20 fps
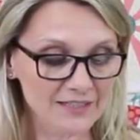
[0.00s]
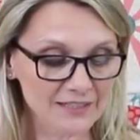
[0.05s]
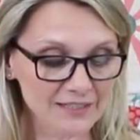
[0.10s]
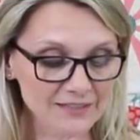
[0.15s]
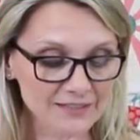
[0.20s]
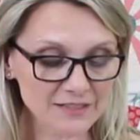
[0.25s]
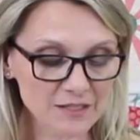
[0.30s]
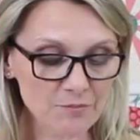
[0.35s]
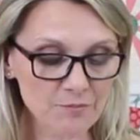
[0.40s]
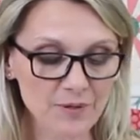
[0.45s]

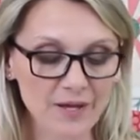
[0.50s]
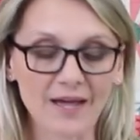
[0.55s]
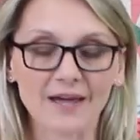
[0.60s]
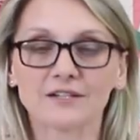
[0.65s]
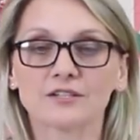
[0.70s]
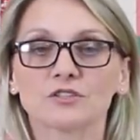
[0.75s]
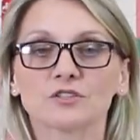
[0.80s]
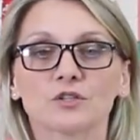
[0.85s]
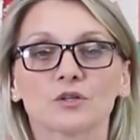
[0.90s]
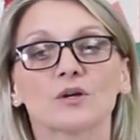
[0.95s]
In the
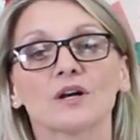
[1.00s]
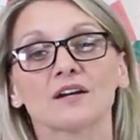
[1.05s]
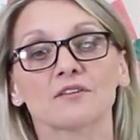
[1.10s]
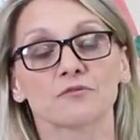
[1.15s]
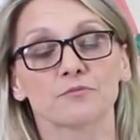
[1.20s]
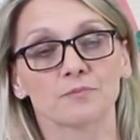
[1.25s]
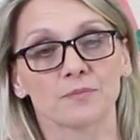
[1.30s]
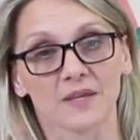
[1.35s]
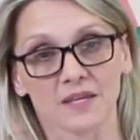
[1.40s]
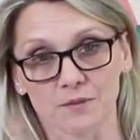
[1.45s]
pattern, you
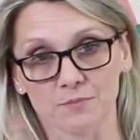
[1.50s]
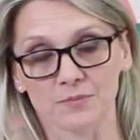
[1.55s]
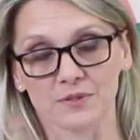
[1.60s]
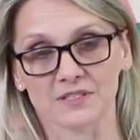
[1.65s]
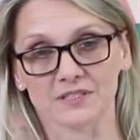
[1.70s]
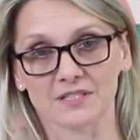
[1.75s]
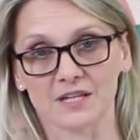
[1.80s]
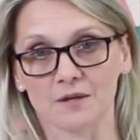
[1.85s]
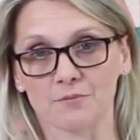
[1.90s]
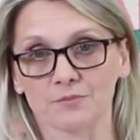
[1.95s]
have
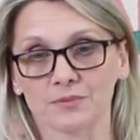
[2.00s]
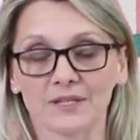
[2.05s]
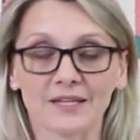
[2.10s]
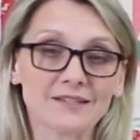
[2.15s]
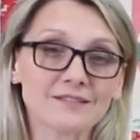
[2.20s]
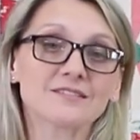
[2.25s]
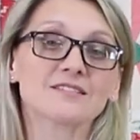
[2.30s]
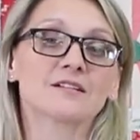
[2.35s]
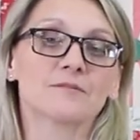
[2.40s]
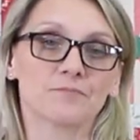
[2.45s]
paper
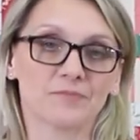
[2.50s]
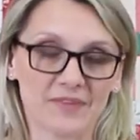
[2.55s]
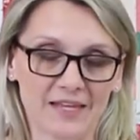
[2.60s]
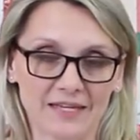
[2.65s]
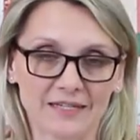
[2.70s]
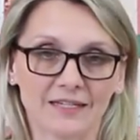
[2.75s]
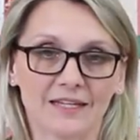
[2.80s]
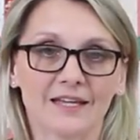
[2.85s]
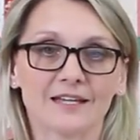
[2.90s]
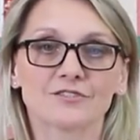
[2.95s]
templates,
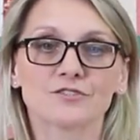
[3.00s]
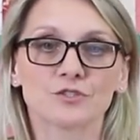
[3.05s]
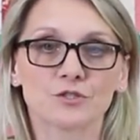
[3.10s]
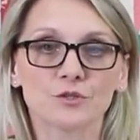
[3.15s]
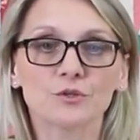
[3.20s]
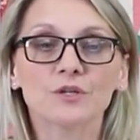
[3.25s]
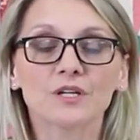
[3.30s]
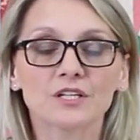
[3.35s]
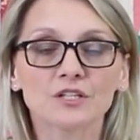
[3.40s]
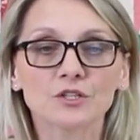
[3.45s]
and yes,
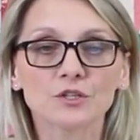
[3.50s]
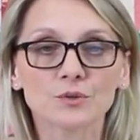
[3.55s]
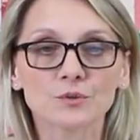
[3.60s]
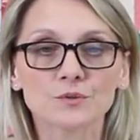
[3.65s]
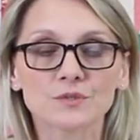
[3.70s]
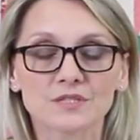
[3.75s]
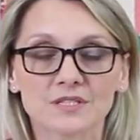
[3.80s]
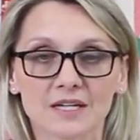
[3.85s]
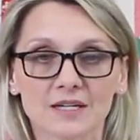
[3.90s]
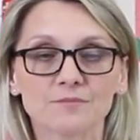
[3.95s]
you can
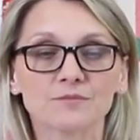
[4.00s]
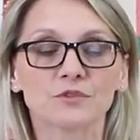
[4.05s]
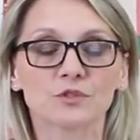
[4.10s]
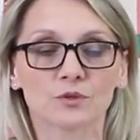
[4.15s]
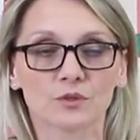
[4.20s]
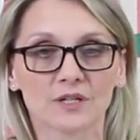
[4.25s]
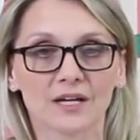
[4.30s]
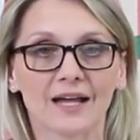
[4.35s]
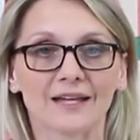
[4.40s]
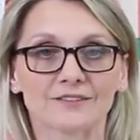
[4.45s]
use them
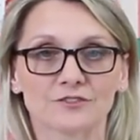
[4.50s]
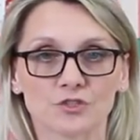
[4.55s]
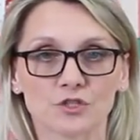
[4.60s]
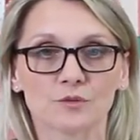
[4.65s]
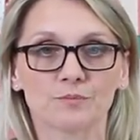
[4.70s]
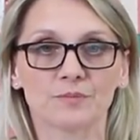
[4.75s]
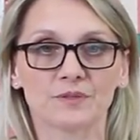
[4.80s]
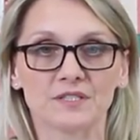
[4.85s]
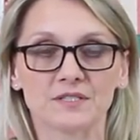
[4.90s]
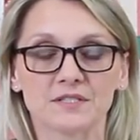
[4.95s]
to cut
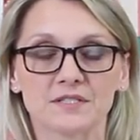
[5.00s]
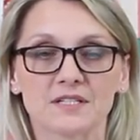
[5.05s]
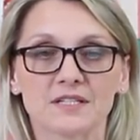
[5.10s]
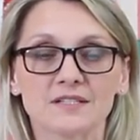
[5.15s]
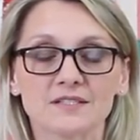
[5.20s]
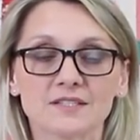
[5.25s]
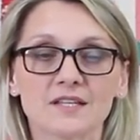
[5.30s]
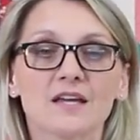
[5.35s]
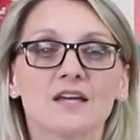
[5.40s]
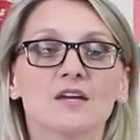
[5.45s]
your
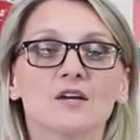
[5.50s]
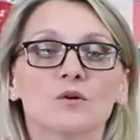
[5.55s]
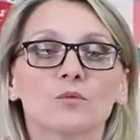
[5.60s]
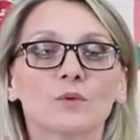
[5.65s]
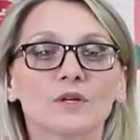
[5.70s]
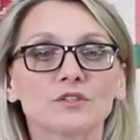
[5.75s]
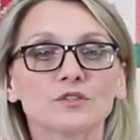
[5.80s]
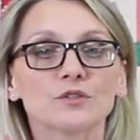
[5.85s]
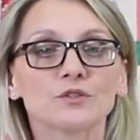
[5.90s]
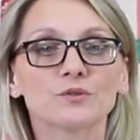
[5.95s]
pieces.
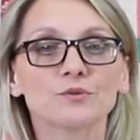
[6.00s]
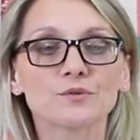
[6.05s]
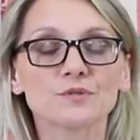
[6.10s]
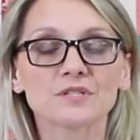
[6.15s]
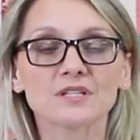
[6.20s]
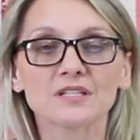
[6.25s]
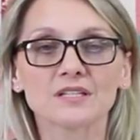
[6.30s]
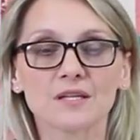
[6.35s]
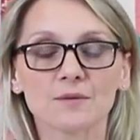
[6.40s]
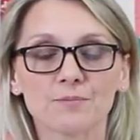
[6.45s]
When you're
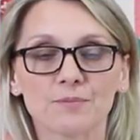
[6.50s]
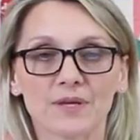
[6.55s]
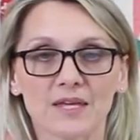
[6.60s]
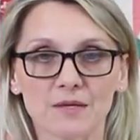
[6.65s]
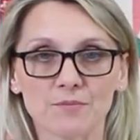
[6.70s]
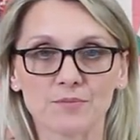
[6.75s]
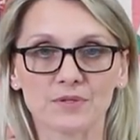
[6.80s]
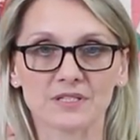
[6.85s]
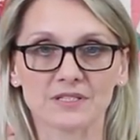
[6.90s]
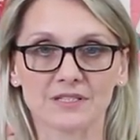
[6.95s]
using the
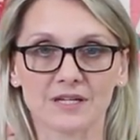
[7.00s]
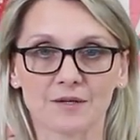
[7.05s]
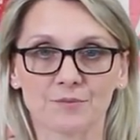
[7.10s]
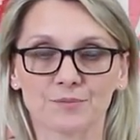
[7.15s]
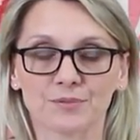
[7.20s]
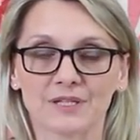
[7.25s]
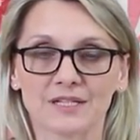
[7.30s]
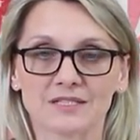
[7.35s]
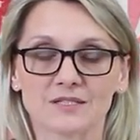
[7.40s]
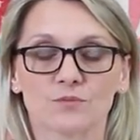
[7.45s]
paper
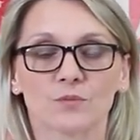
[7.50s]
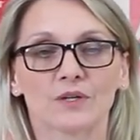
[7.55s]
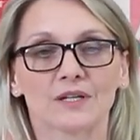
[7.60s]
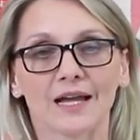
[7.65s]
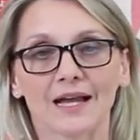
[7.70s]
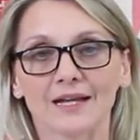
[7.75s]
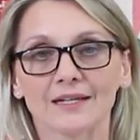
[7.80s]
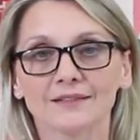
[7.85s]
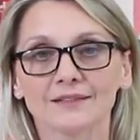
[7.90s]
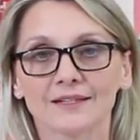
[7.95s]
templates,
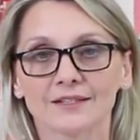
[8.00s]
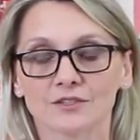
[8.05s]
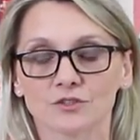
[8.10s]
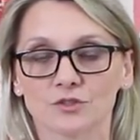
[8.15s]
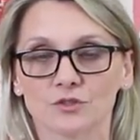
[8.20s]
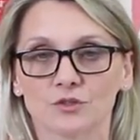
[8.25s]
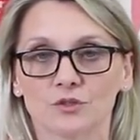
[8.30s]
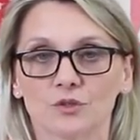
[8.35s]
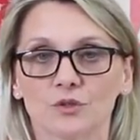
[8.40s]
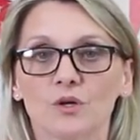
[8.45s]
what I like
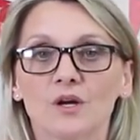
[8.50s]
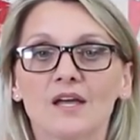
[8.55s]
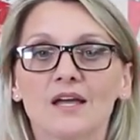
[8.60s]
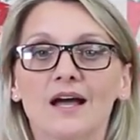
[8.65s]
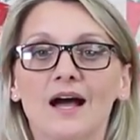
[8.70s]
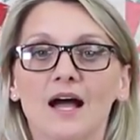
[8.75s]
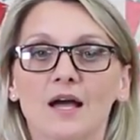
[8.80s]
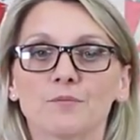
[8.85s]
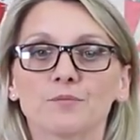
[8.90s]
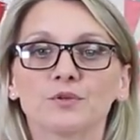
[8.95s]
to do,
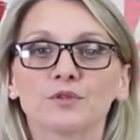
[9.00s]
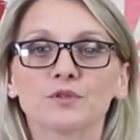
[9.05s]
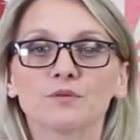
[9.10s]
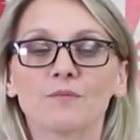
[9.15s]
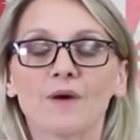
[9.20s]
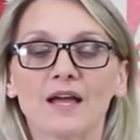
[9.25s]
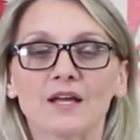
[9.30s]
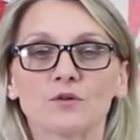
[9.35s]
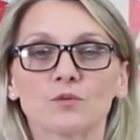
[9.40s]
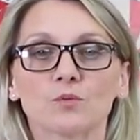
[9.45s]
I put
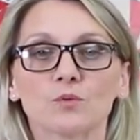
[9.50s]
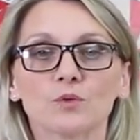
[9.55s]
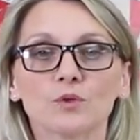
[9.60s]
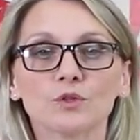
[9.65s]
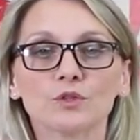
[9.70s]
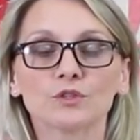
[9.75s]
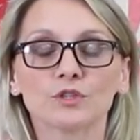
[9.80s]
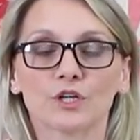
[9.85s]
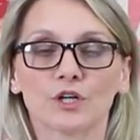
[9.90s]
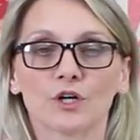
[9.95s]
my
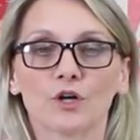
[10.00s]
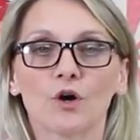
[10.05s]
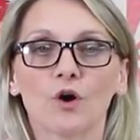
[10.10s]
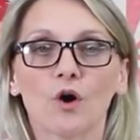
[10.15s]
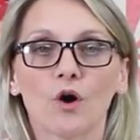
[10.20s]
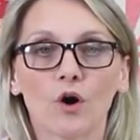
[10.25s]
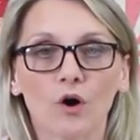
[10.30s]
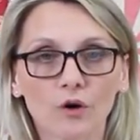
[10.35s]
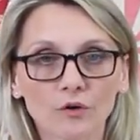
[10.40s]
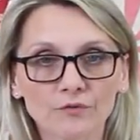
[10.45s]
ruler
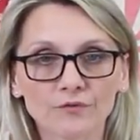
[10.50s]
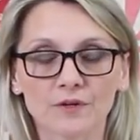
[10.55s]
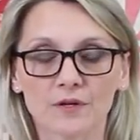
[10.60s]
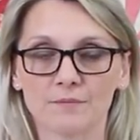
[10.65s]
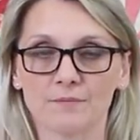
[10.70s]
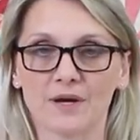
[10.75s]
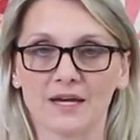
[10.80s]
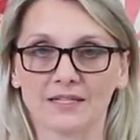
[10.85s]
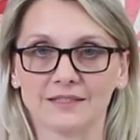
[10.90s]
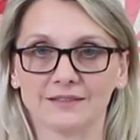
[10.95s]

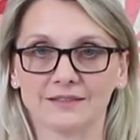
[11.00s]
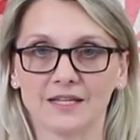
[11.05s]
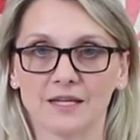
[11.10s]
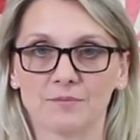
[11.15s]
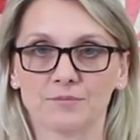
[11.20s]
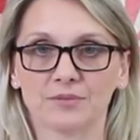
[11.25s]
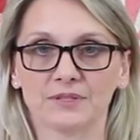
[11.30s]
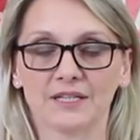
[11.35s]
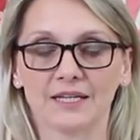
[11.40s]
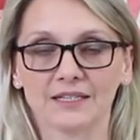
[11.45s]
over my
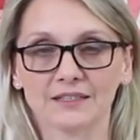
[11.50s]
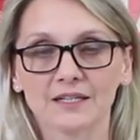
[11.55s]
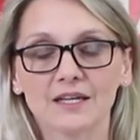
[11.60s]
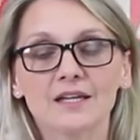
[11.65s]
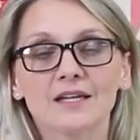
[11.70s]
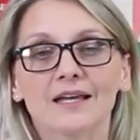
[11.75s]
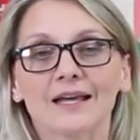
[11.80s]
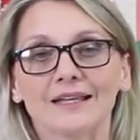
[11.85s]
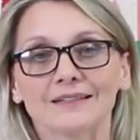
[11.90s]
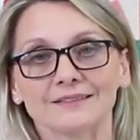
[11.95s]
template
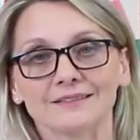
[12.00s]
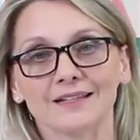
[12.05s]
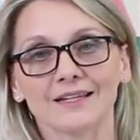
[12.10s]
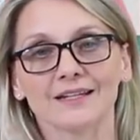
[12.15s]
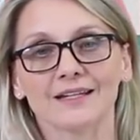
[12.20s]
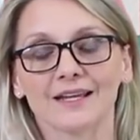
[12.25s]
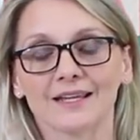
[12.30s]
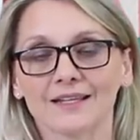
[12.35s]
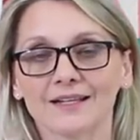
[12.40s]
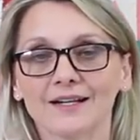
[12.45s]
and
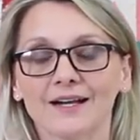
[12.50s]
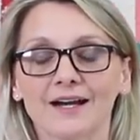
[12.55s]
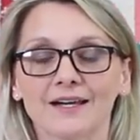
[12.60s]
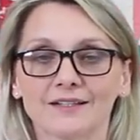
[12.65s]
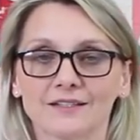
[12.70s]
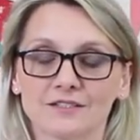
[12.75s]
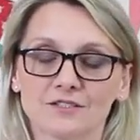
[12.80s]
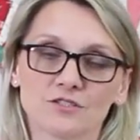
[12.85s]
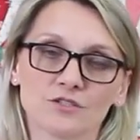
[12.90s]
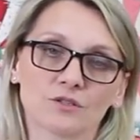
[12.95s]
then I cut it.